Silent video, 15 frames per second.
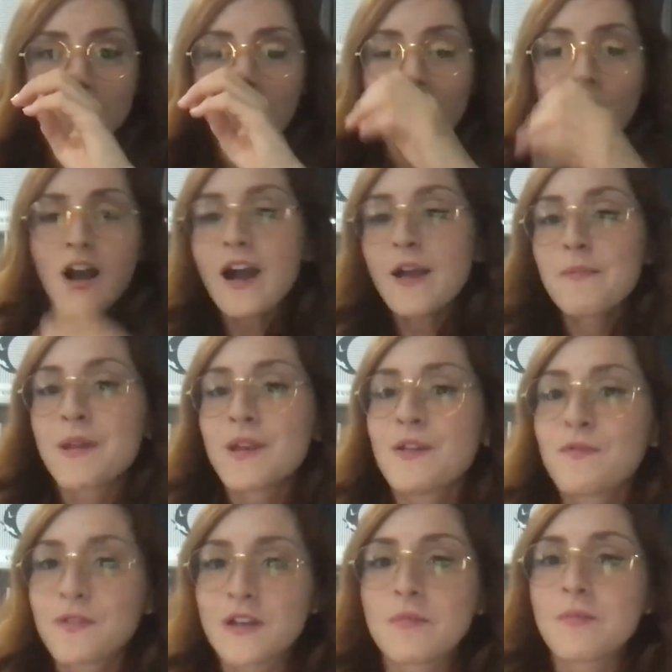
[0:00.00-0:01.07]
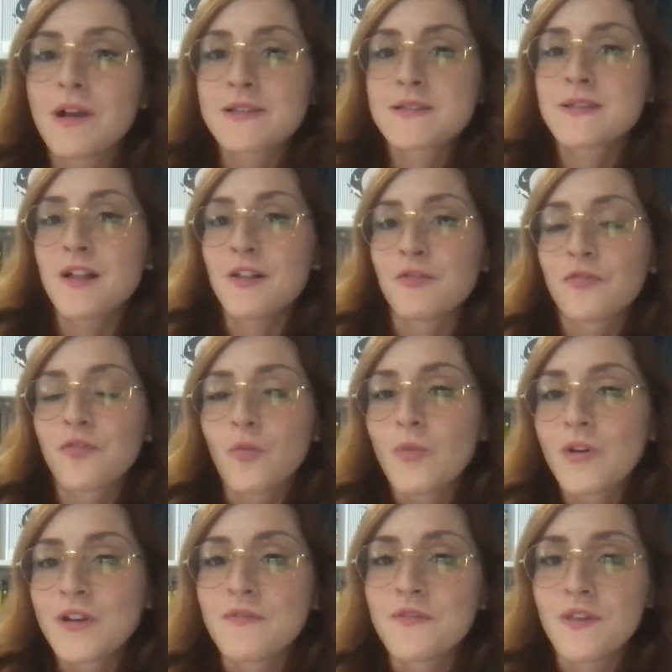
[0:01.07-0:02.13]
I benefited myself from
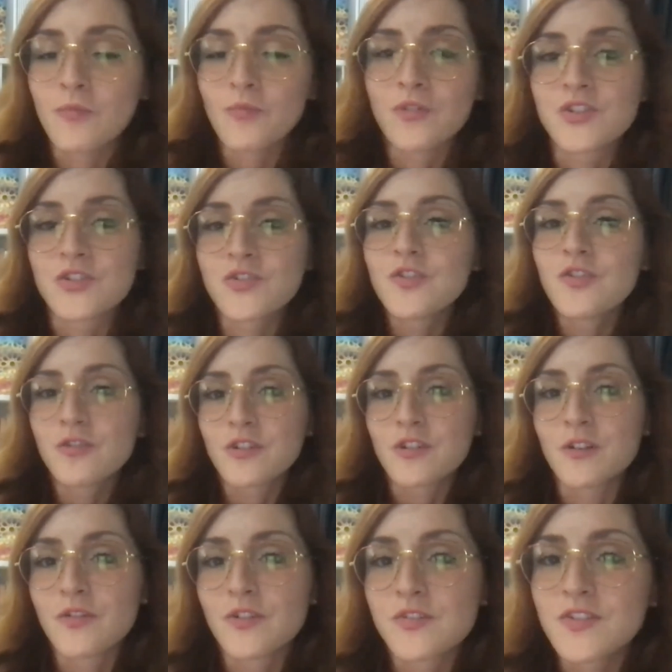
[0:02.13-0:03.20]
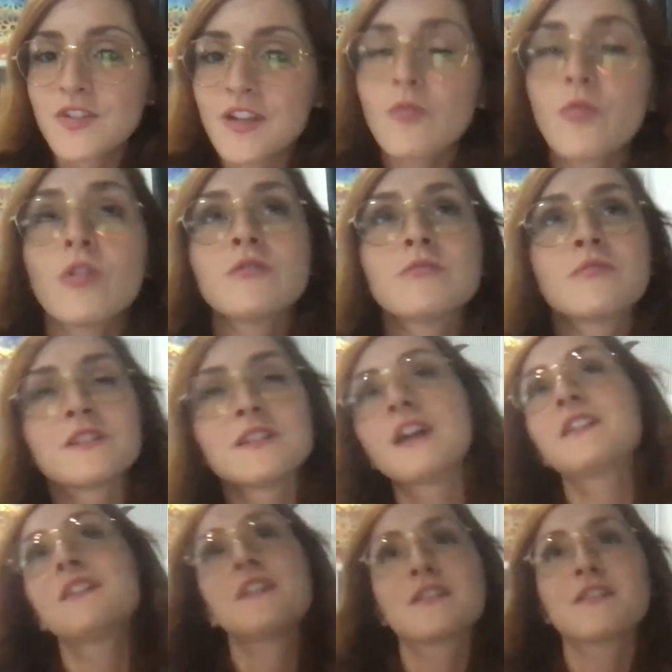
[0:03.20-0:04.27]
one of them, which is New York University. Well,
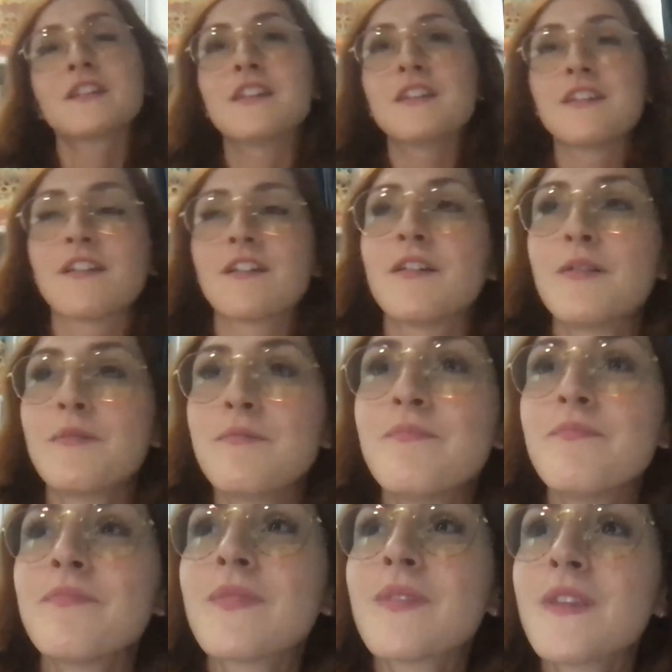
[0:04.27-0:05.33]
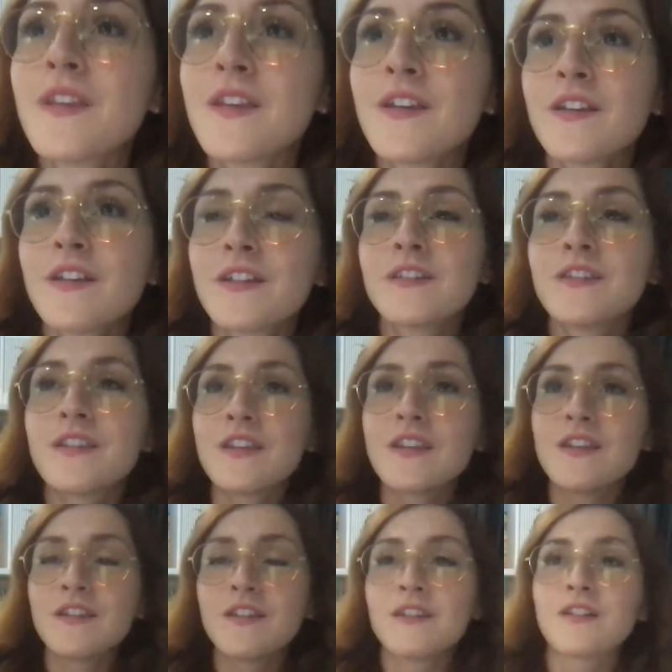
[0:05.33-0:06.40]
technically,
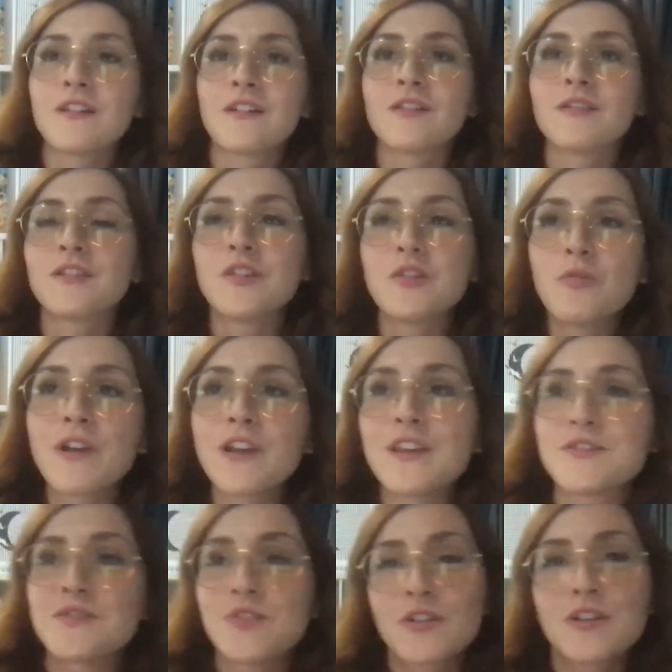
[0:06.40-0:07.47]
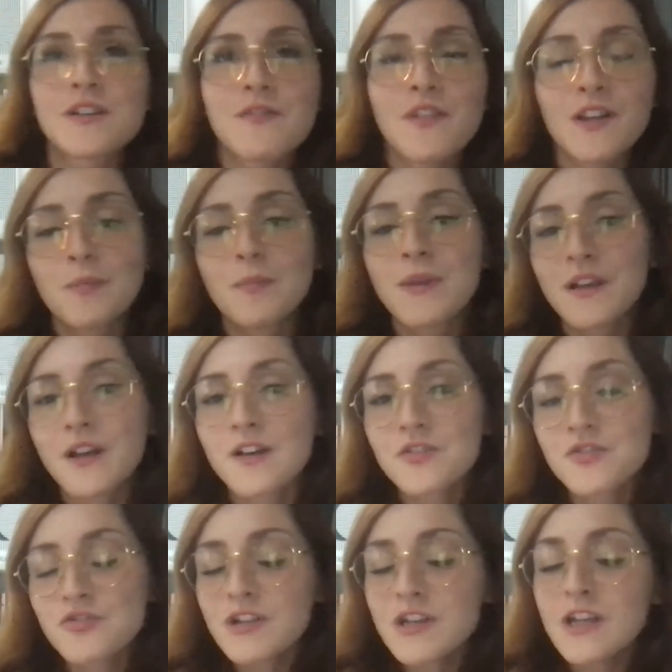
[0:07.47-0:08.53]
the UAE is not a developing
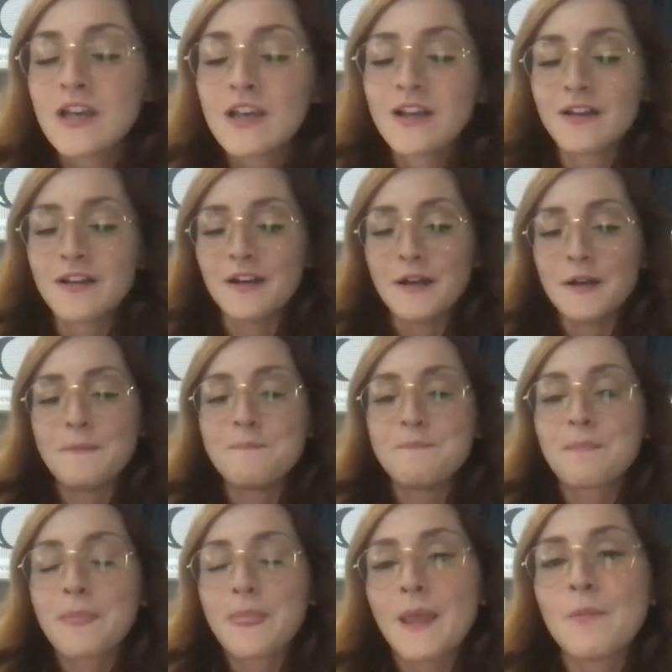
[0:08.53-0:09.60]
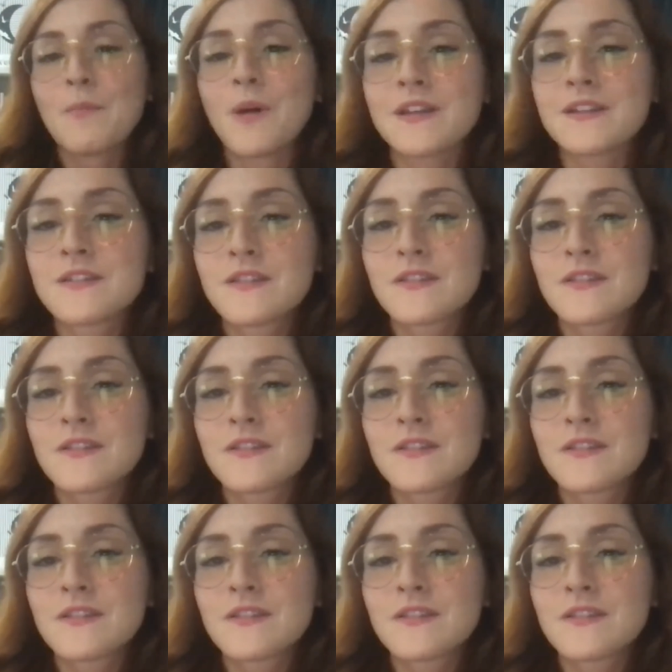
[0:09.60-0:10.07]
country, but